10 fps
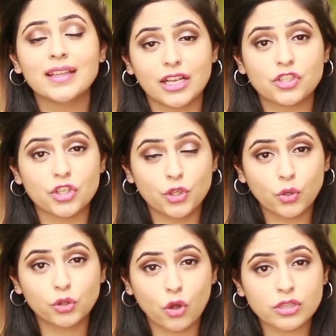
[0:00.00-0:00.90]
that
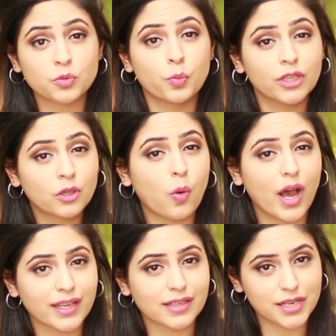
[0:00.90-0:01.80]
your thoughts will
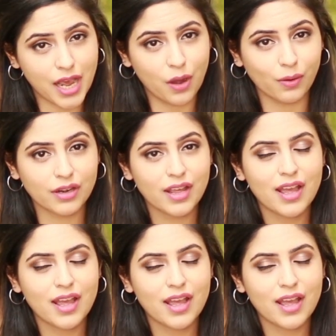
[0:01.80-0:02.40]
quiet down.